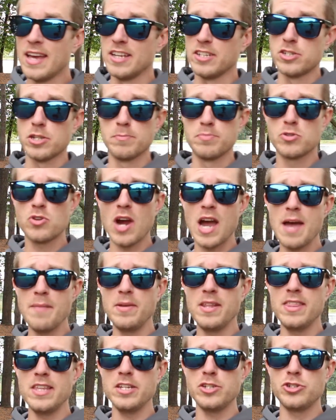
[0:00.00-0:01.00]
is subscribe
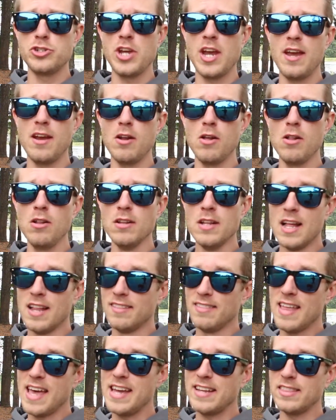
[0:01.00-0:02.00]
to this channel,
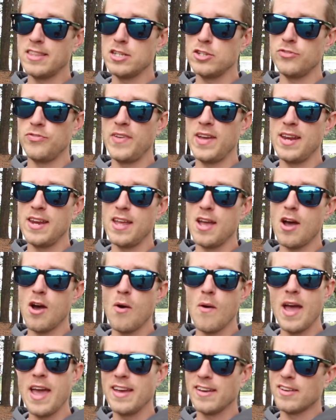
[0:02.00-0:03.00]
like this
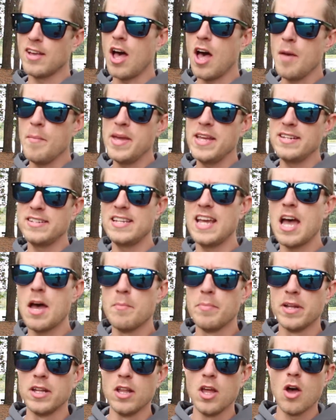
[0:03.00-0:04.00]
video, and comment
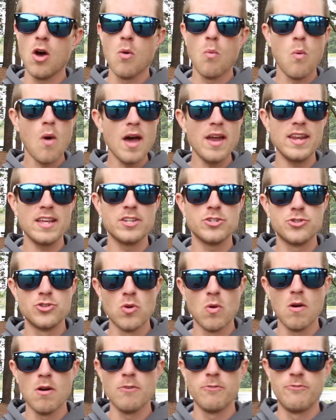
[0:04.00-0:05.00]
down below what is
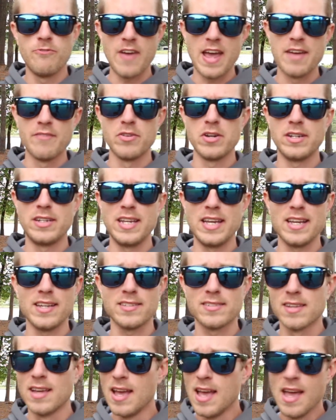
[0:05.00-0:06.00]
your favorite
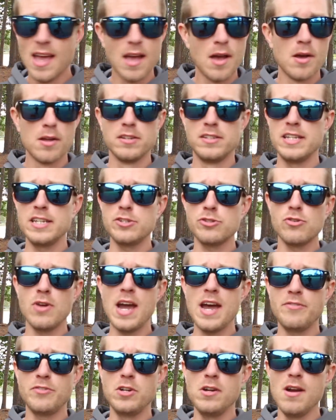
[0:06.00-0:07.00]
disc.
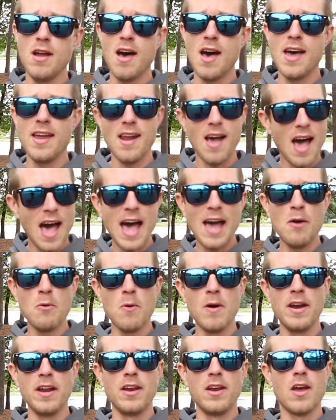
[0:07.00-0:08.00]
Discraft or not, I
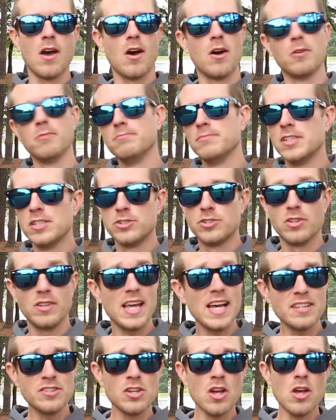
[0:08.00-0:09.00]
want to know. So
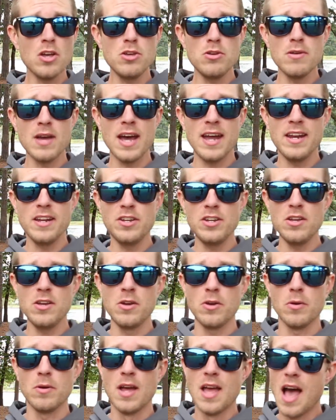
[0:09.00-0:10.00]
that's all you got to
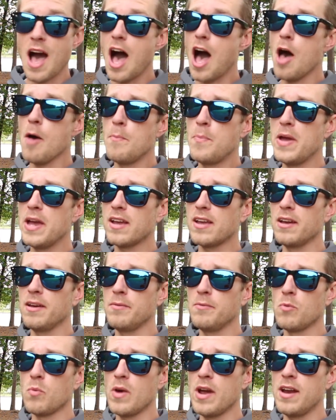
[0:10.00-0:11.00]
do. I'll pick a
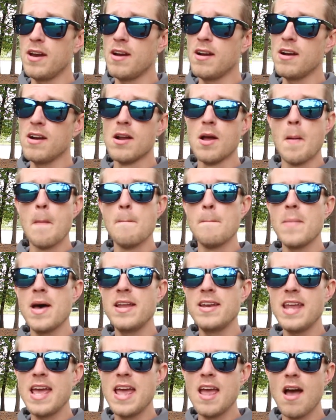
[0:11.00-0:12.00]
winner
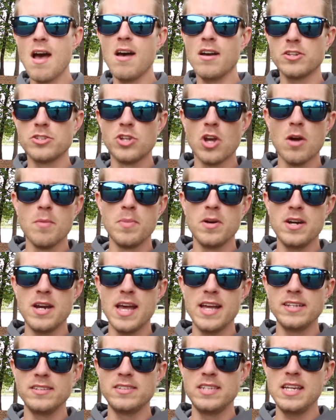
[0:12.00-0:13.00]
Monday, October
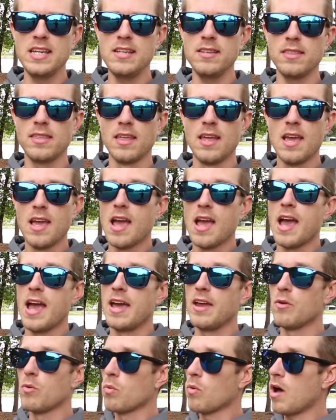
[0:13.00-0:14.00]
19th,
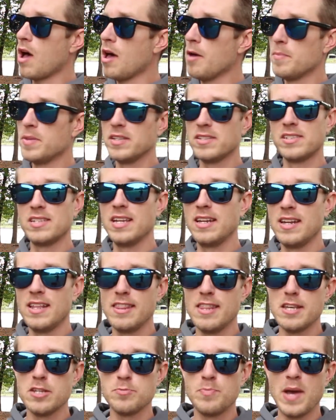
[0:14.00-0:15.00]
and I'll be
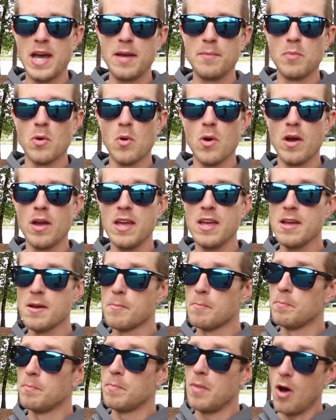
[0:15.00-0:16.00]
sending this bad boy,
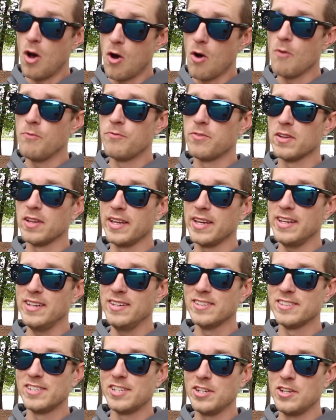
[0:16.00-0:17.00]
hopefully,
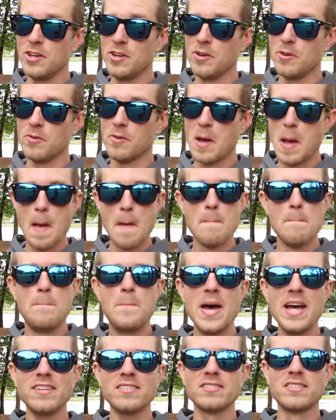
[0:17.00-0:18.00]
to you.
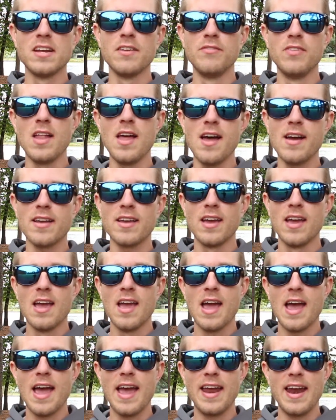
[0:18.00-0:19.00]
Best of luck,
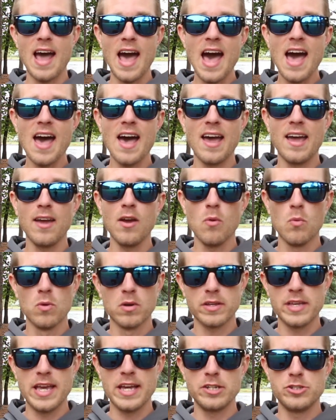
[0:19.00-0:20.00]
and I
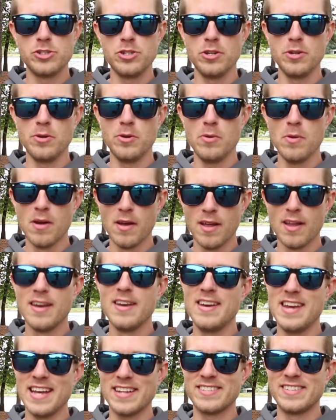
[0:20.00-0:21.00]
will catch you
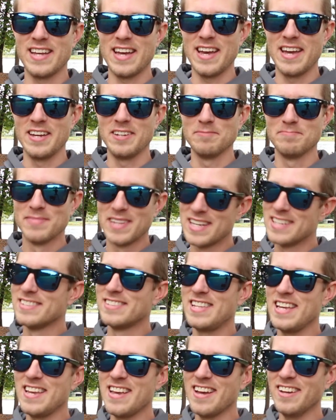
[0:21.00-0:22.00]
next time.
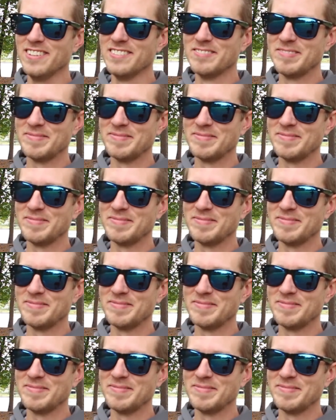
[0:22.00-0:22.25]
See ya.